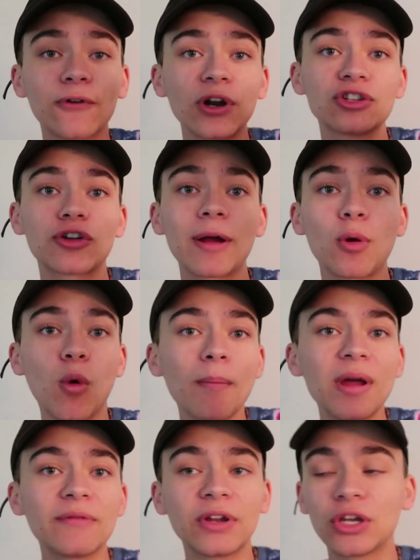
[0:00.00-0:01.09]
for Instagram, a
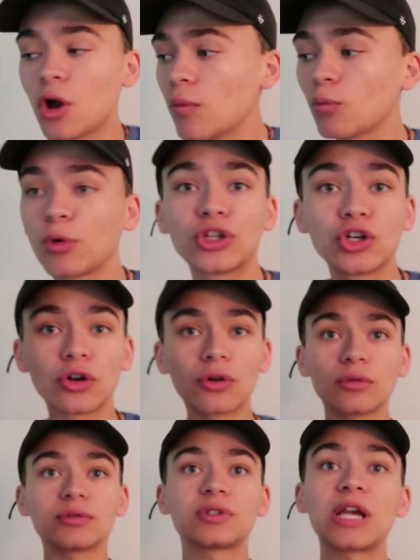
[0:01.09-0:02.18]
1-minute video with
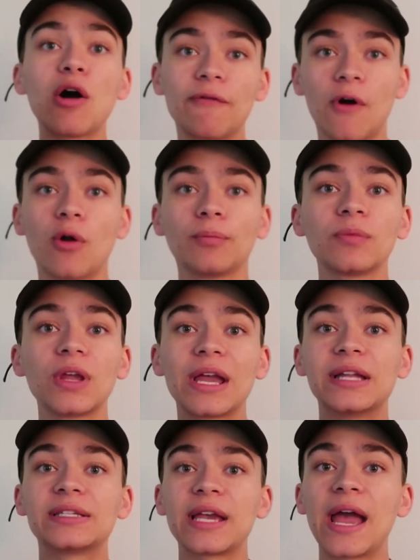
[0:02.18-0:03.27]
your cell phone,
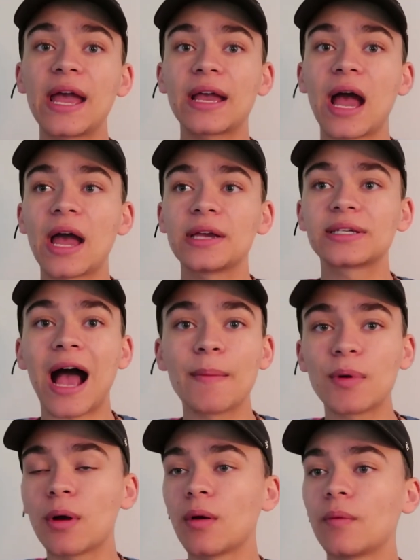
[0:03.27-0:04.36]
and say, hey guys,
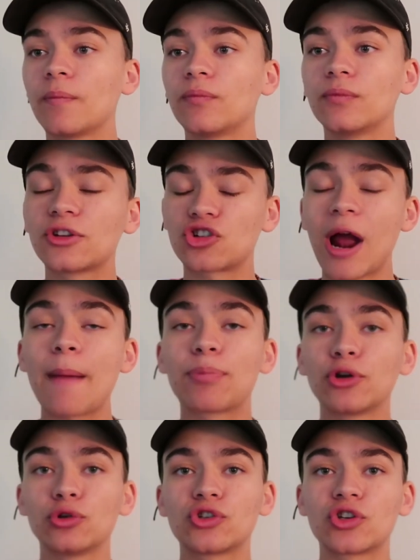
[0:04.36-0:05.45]
I'm a trap
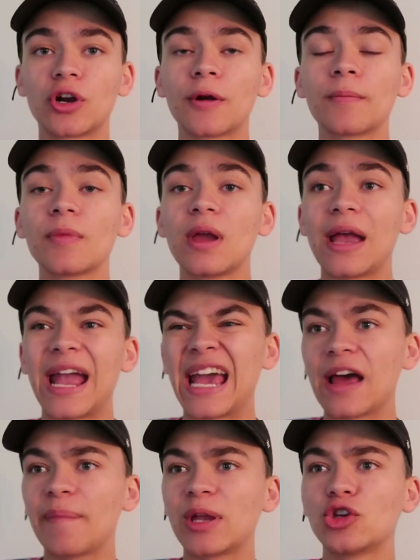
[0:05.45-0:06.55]
producer
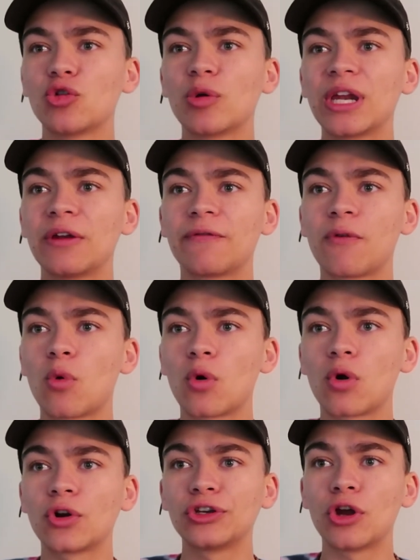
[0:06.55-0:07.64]
and I've been doing it
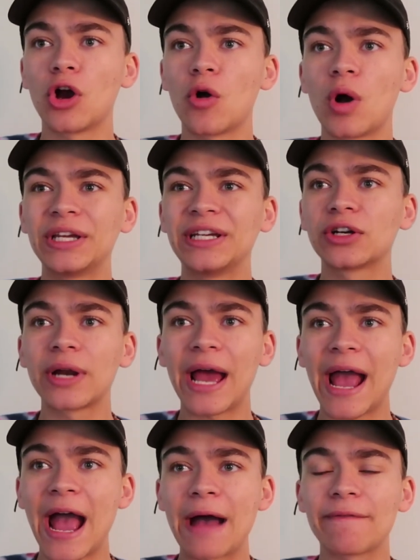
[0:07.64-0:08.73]
for, you know, a year and a
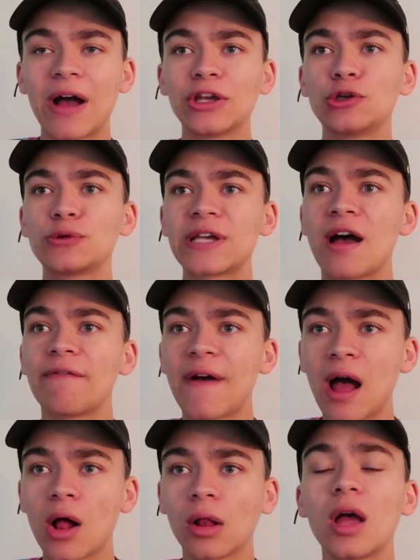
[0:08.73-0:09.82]
half. I use
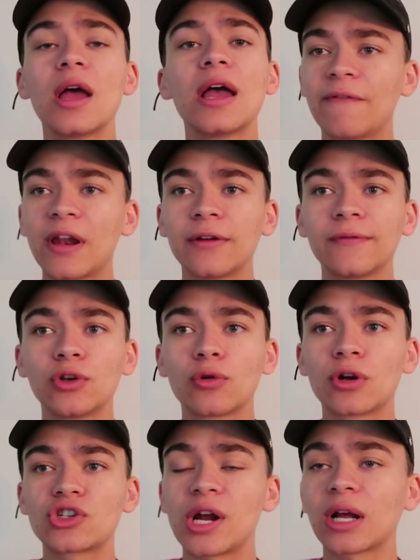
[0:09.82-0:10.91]
FL. If any of you
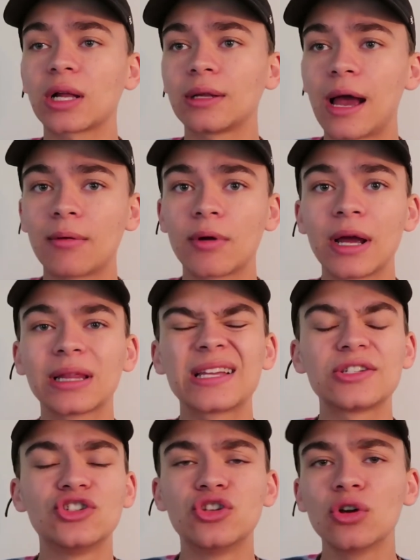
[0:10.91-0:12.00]
are trying to collaborate,
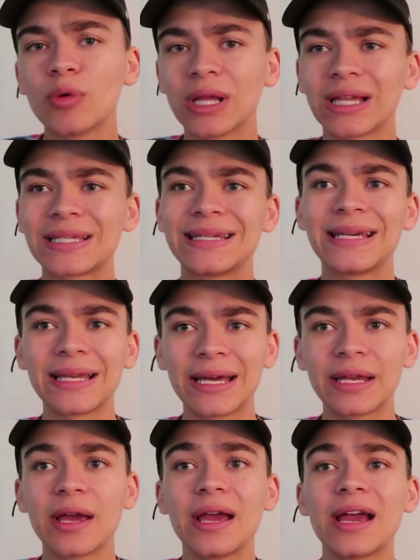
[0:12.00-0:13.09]
let's do it, let's get
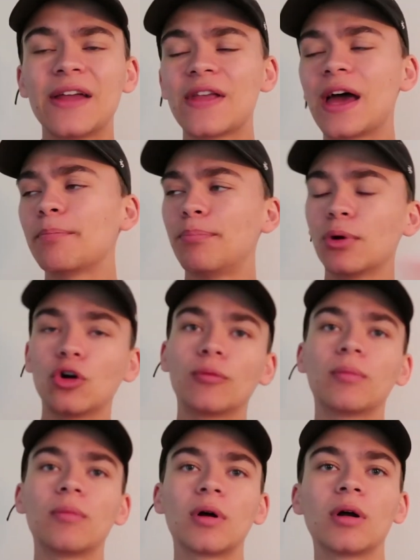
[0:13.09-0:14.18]
it. And then
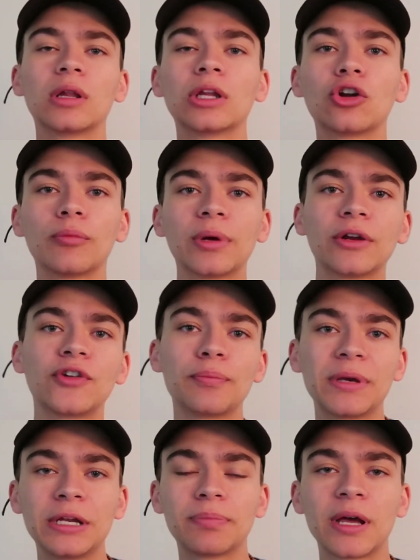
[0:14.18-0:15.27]
boom, a little bit of your
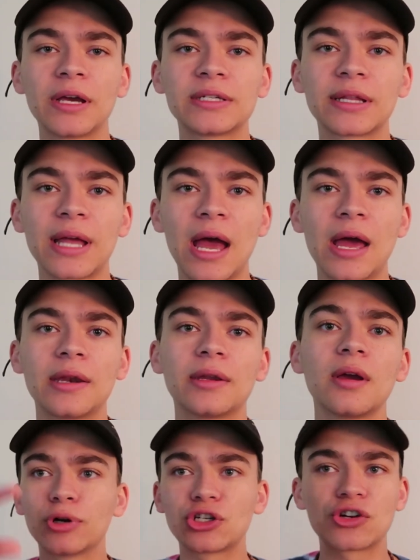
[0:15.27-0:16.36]
beat plays at the end.
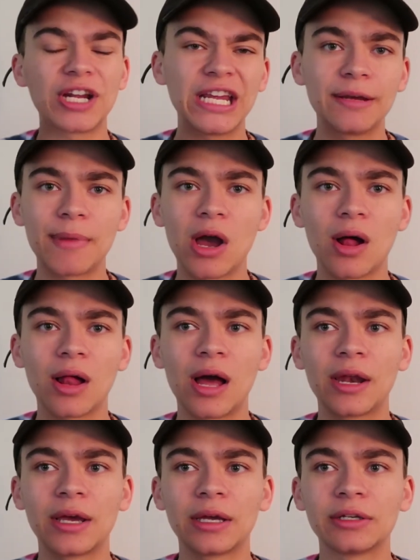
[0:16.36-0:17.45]
Put your email
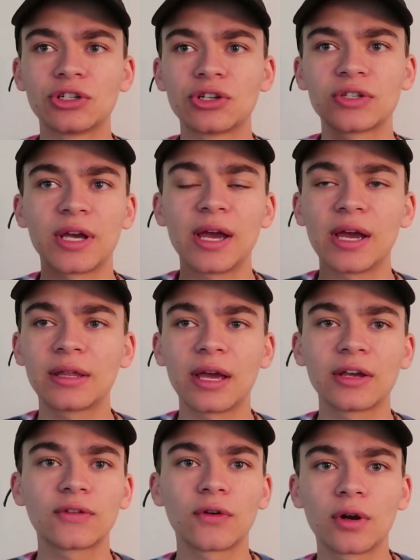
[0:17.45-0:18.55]
on it and just say, hey,
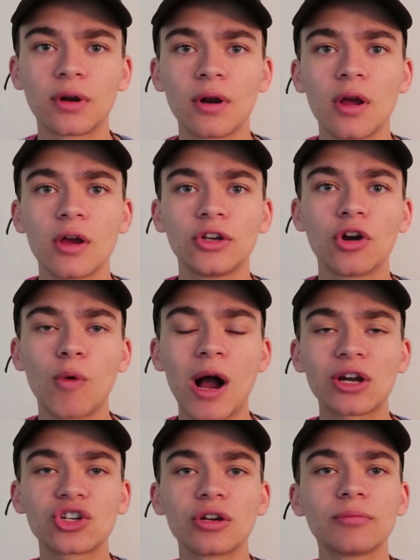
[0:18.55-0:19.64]
thanks for, you know,
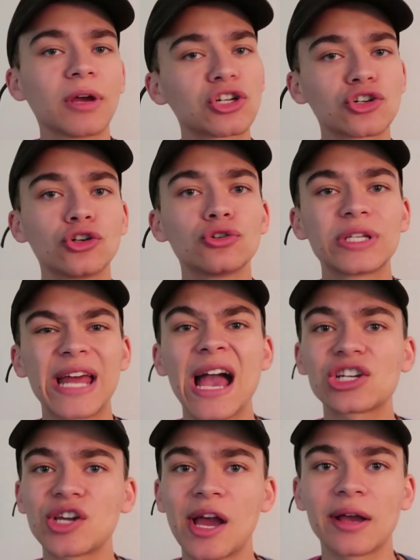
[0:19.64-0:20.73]
watching. Make sure you're using
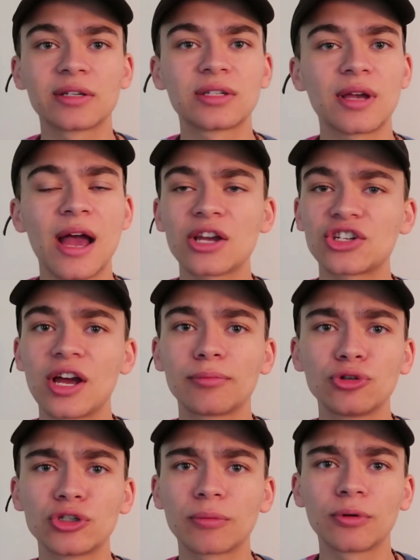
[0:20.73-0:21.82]
hashtags, hashtag
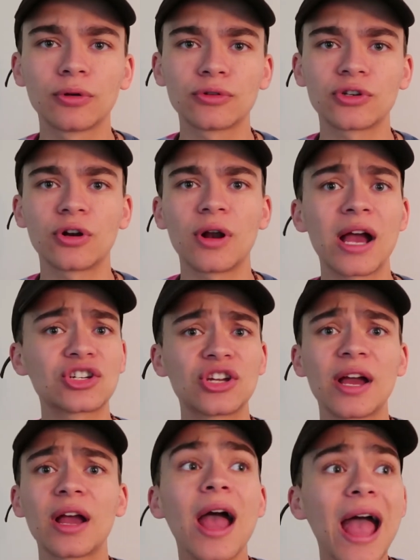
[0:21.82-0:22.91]
music producer,
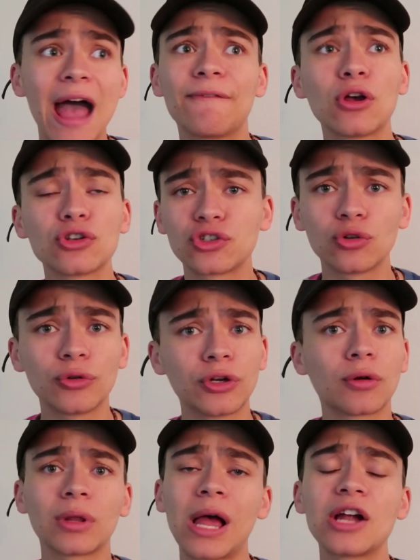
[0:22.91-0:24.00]
hashtag FL
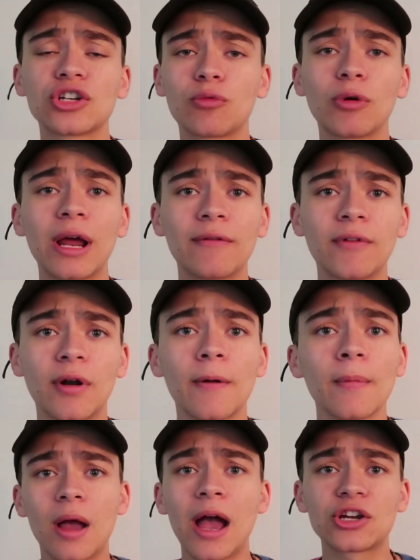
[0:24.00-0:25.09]
Studio or Logic,
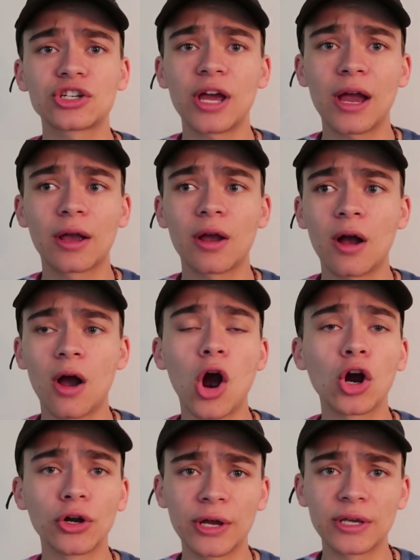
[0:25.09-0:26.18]
whatever, hashtag
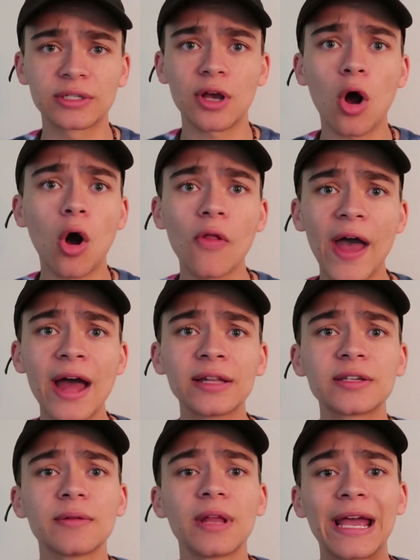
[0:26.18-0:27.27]
artist, all
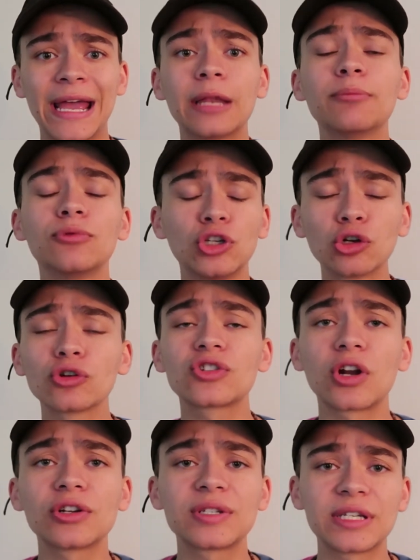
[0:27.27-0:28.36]
that, and you'll
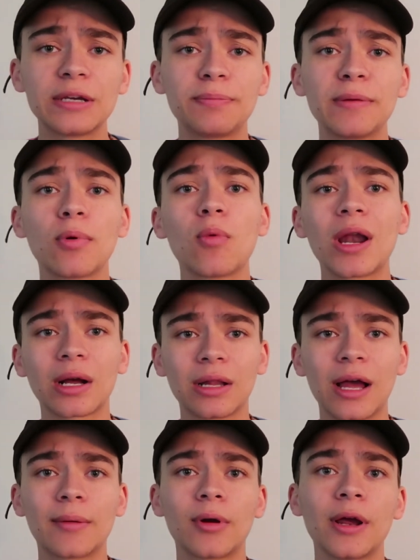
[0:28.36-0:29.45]
start to see people want to
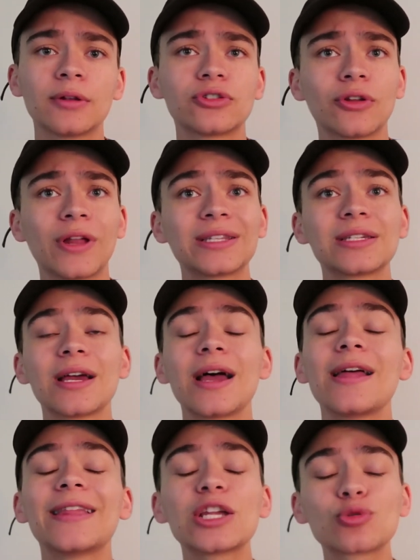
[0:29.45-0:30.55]
collaborate. So that's
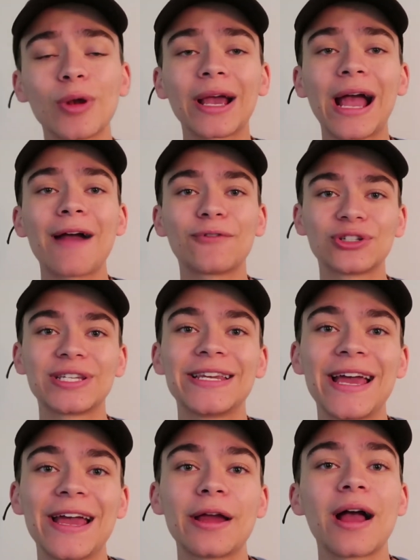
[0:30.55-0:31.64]
what I got for
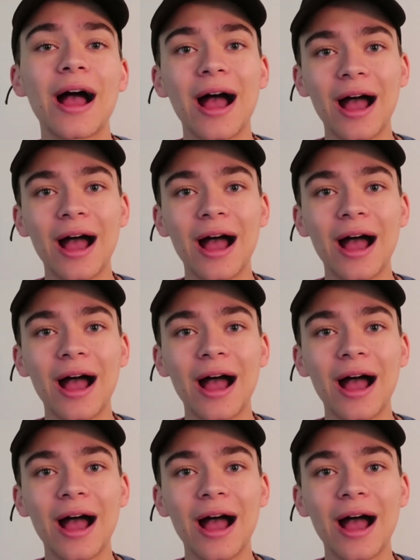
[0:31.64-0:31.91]
today.